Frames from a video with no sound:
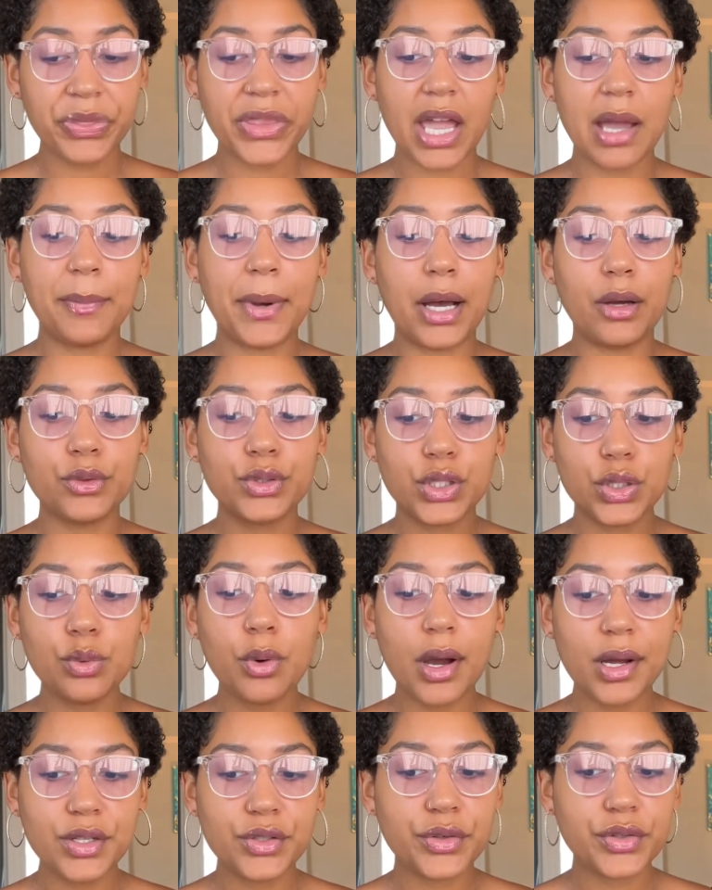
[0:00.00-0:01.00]
about
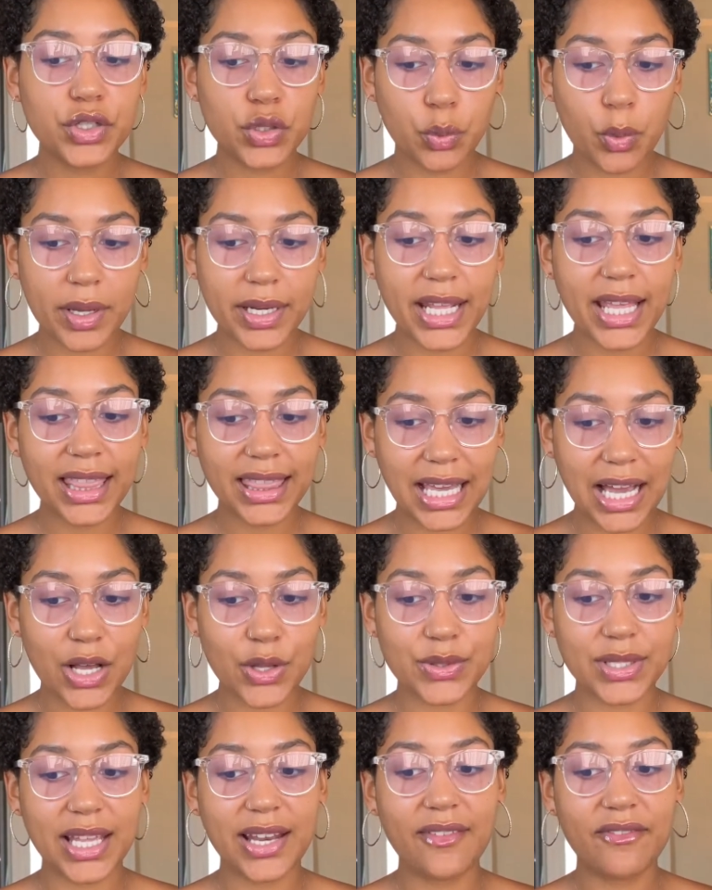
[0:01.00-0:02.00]

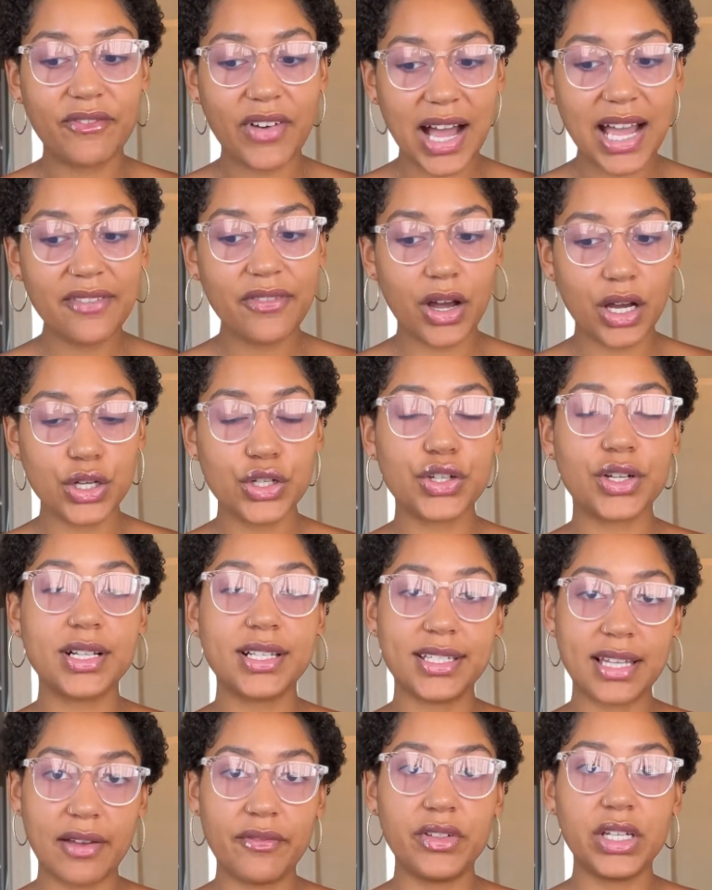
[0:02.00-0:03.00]

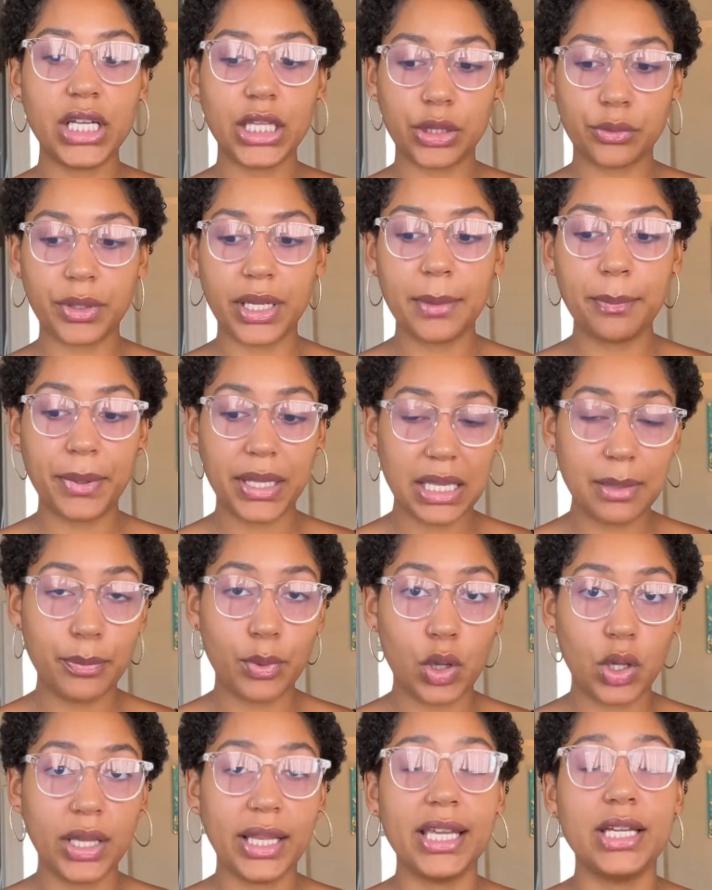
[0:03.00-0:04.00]
220,573
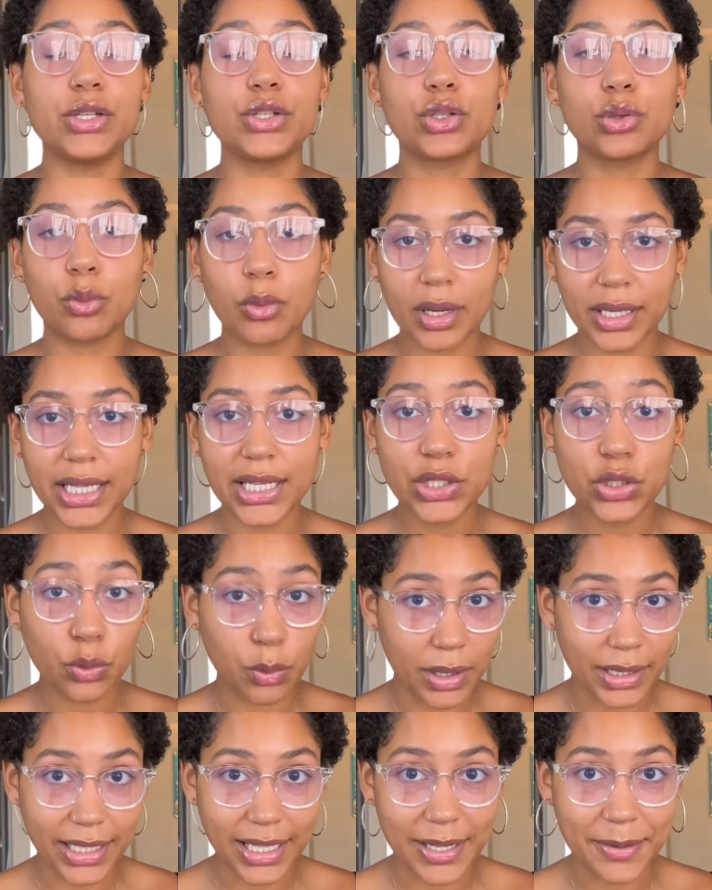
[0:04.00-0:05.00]
people in
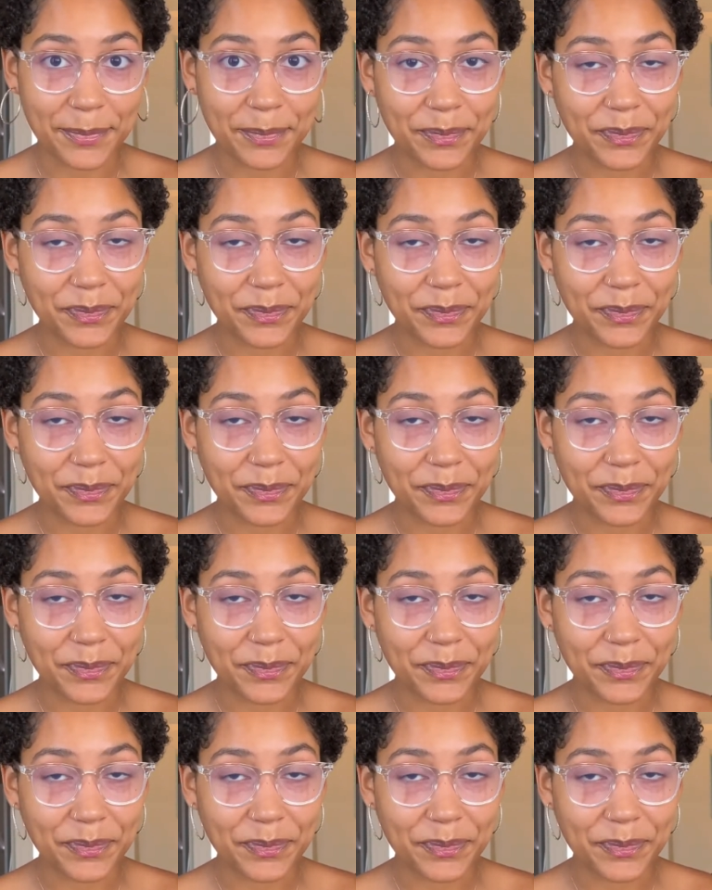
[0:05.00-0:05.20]
2020.